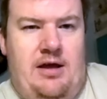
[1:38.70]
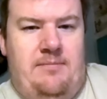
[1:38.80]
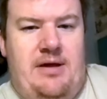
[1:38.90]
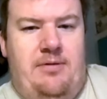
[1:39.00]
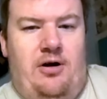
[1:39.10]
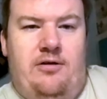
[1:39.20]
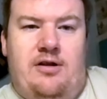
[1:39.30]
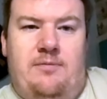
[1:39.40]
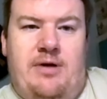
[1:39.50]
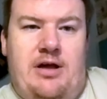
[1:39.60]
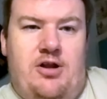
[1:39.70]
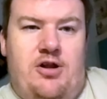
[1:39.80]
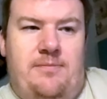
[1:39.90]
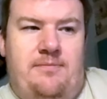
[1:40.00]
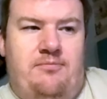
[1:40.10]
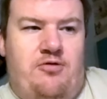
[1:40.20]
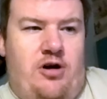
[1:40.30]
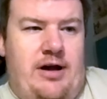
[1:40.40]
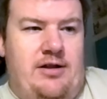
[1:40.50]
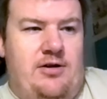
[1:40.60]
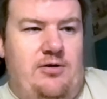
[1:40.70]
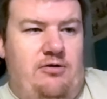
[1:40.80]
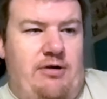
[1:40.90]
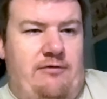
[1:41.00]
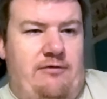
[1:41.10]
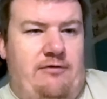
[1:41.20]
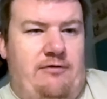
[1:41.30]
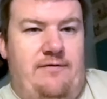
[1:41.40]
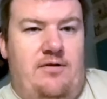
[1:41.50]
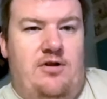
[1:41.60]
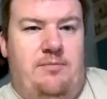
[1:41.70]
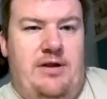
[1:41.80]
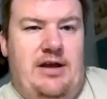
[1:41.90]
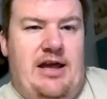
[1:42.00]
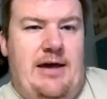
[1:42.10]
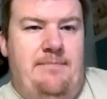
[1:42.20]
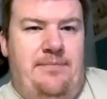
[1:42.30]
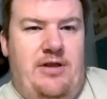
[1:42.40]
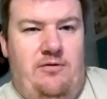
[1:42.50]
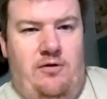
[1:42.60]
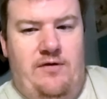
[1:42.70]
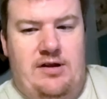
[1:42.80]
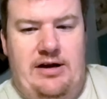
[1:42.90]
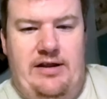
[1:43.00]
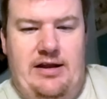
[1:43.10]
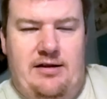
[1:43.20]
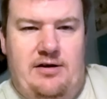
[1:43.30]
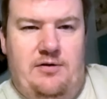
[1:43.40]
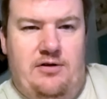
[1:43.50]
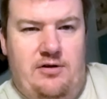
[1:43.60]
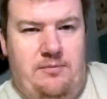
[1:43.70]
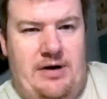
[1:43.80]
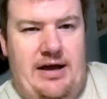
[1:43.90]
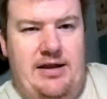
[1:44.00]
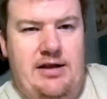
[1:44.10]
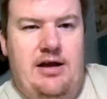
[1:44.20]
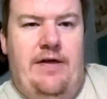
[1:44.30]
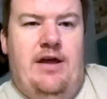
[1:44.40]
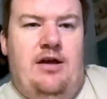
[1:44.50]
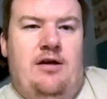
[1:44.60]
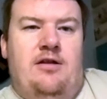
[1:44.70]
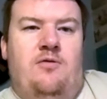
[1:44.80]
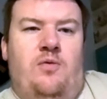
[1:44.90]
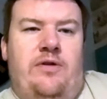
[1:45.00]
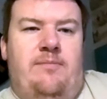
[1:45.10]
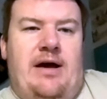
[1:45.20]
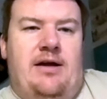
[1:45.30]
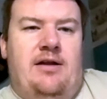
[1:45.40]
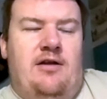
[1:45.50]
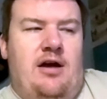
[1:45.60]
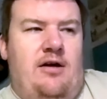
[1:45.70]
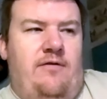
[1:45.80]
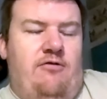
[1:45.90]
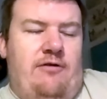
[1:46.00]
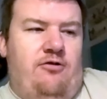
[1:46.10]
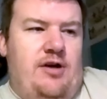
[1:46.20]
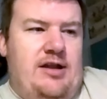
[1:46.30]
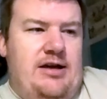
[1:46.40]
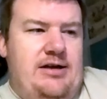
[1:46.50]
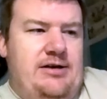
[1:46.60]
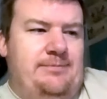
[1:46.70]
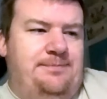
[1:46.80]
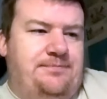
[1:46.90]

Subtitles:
people onto the pitch prior to the referee even stopping the game. But obviously, the incident took place with back the referee turned.